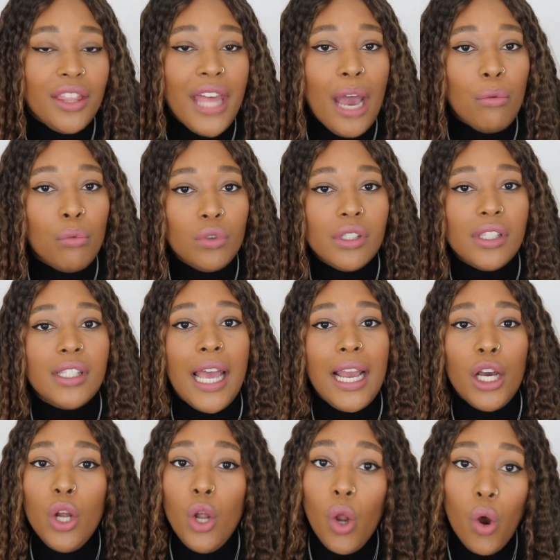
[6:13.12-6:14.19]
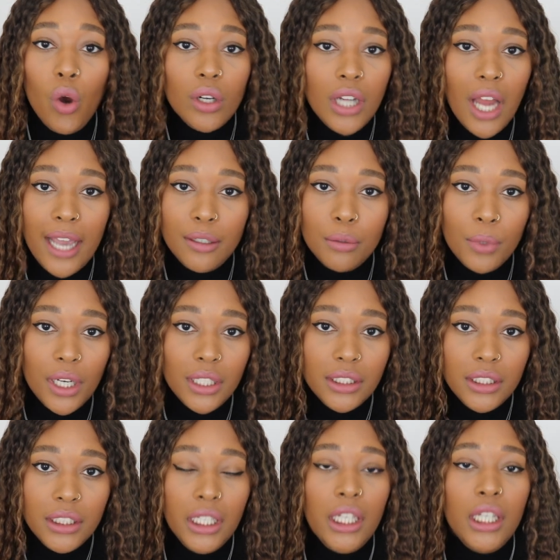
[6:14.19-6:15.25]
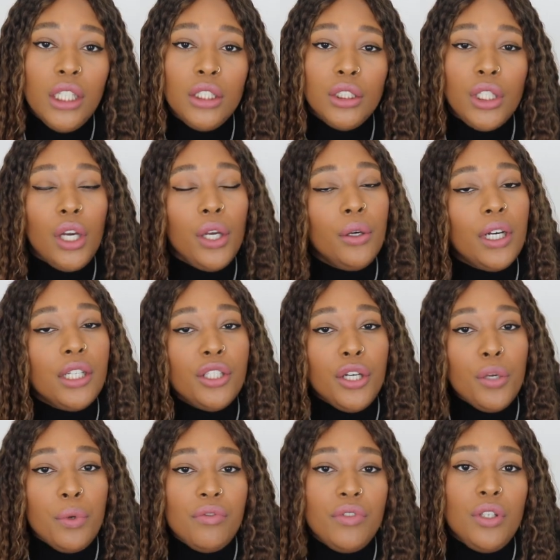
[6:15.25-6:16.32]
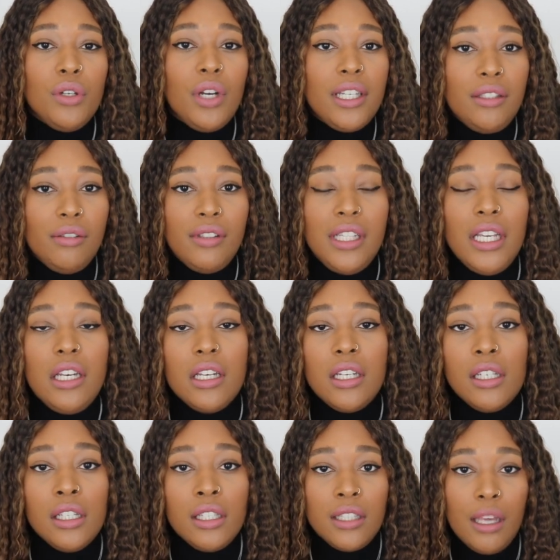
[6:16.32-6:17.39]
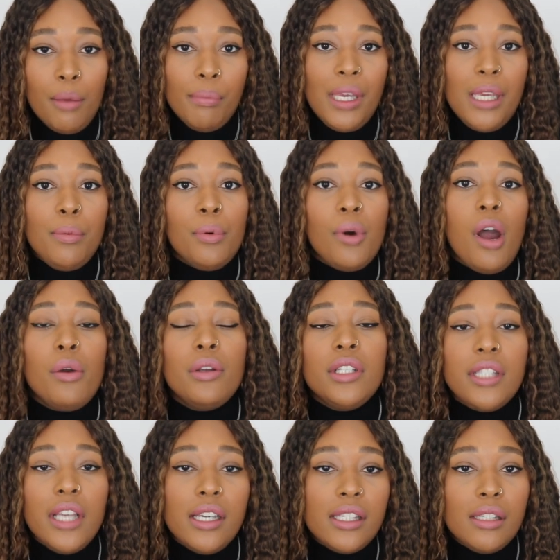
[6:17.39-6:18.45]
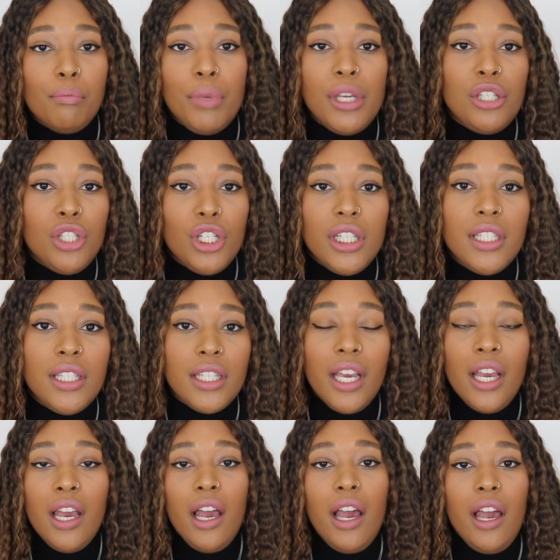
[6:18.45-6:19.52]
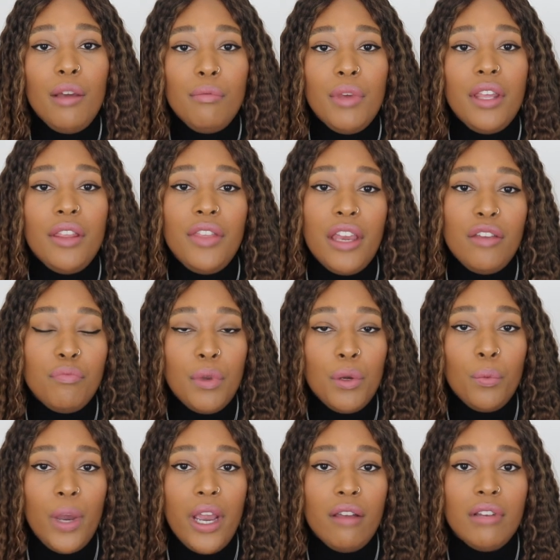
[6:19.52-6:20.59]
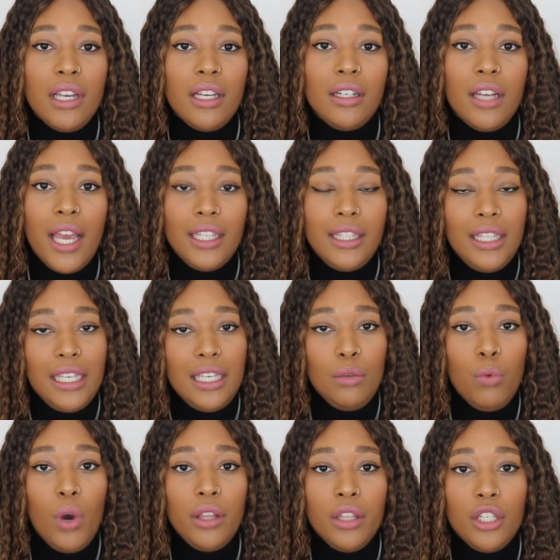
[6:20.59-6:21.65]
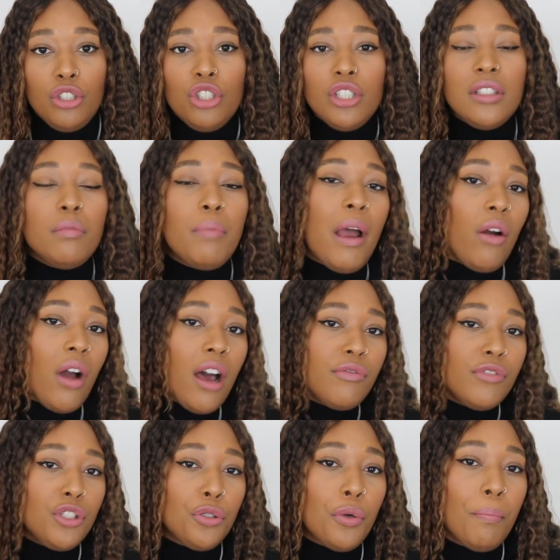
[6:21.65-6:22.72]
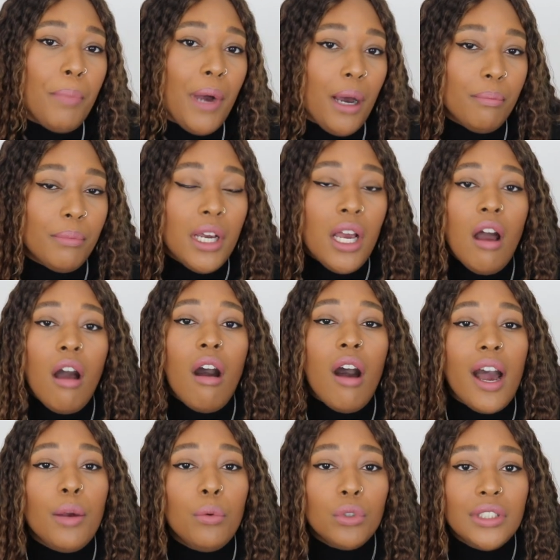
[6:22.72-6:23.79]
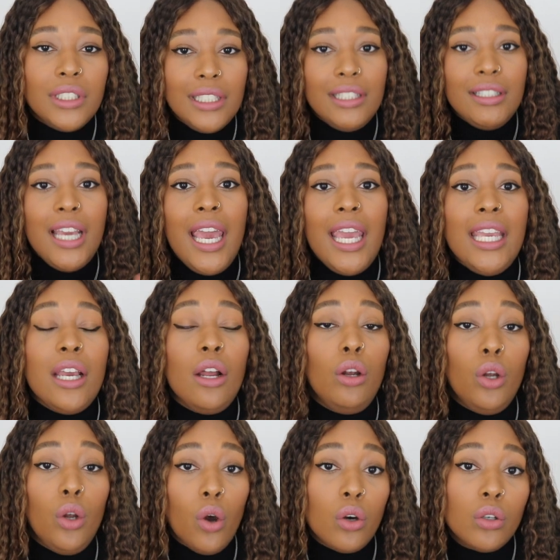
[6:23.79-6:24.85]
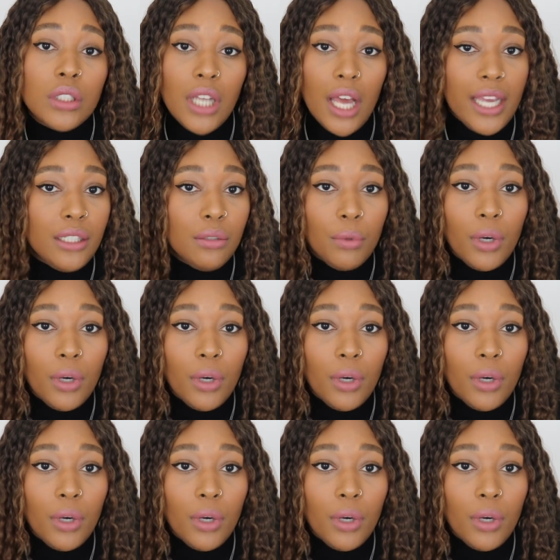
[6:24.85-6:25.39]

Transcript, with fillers: that was like a long line one so I don't know whether you guys have seen some people I'll insert some pictures um, they've been wearing like the one that just about covers your bum I wanted a long line